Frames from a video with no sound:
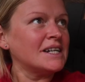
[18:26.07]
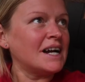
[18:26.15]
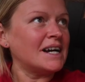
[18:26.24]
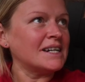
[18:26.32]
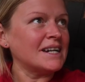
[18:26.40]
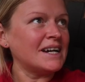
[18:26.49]

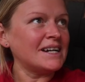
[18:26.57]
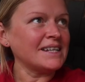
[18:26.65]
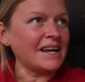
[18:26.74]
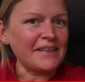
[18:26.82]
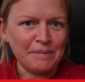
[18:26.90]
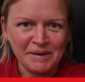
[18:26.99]
And uh,
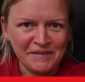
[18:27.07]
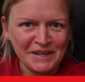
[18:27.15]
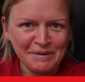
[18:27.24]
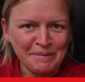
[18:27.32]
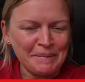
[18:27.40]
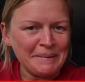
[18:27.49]
yeah, there'll be a
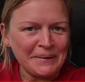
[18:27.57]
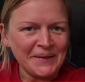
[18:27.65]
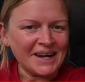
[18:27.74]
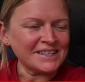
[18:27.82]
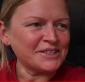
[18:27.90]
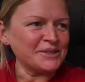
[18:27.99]
video up about
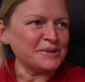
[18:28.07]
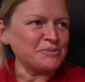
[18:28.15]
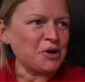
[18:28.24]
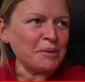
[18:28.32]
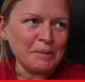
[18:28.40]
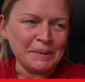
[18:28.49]
that soon,
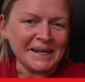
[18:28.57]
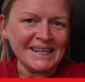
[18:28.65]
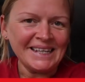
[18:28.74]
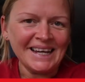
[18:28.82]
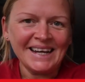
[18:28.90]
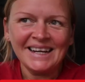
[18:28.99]

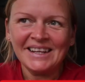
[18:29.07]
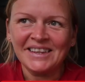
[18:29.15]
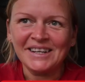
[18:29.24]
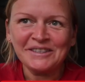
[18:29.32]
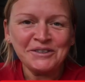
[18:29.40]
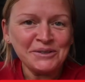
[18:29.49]
probably. Uh,
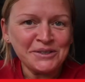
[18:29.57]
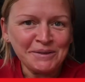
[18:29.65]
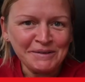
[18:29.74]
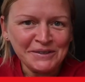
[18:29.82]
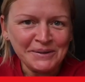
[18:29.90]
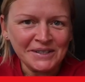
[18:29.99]
thanks you so
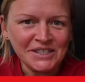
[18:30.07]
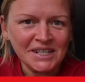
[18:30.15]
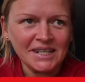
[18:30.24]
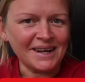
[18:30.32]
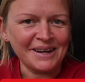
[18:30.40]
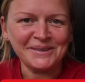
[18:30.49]
much for
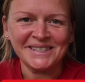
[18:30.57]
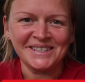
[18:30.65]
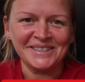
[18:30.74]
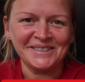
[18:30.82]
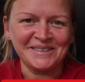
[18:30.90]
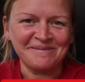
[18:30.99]
watching. I will see
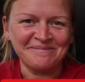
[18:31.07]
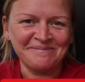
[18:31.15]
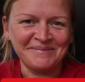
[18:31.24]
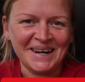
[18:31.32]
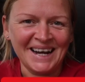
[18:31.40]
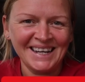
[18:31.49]
you soon.
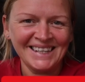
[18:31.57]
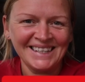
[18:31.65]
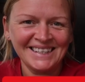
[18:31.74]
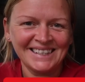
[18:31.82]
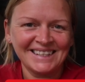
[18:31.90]
Bye.